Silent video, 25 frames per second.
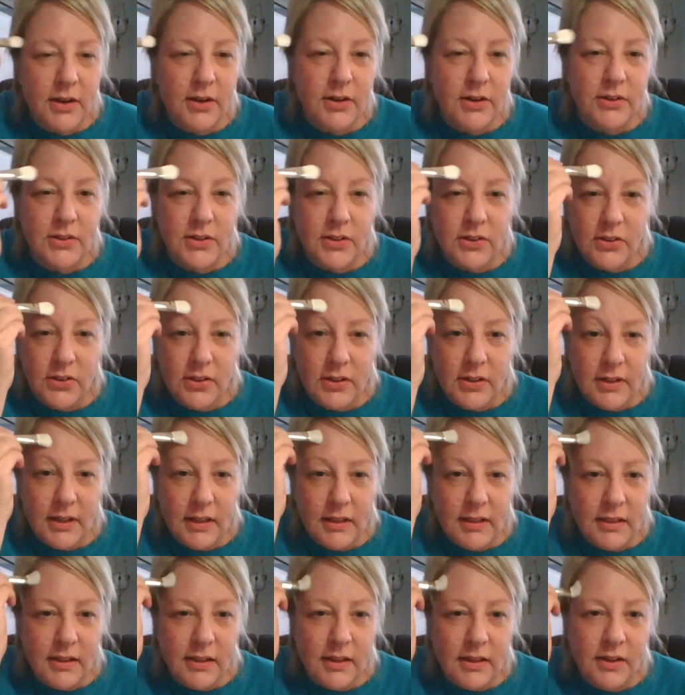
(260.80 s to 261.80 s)
hard to look
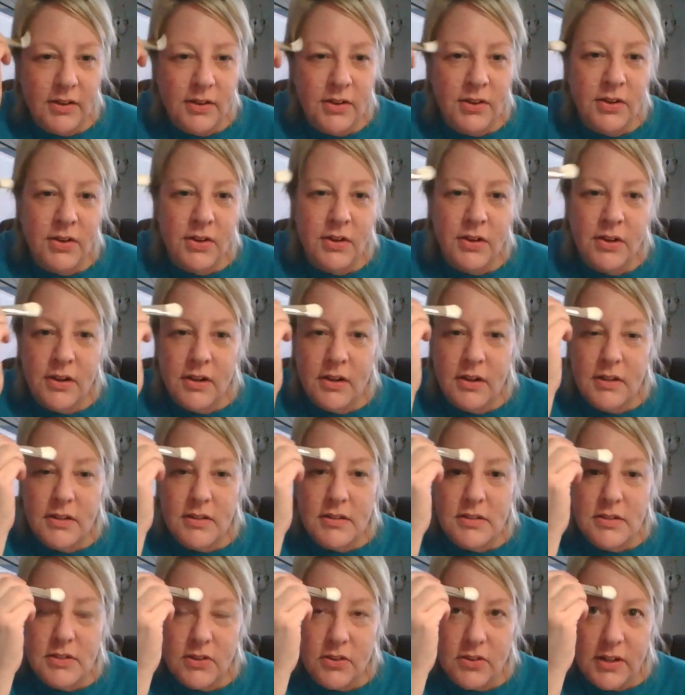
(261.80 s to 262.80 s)
at the
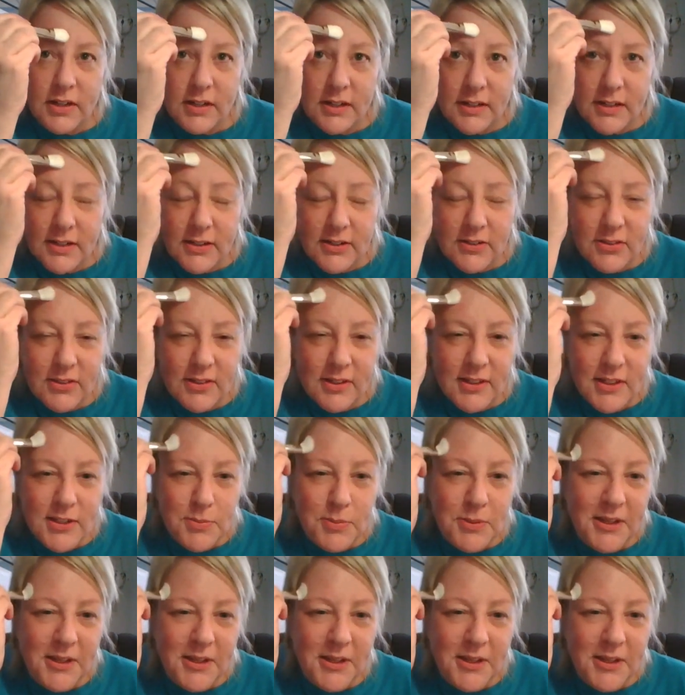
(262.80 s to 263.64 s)
screen and do this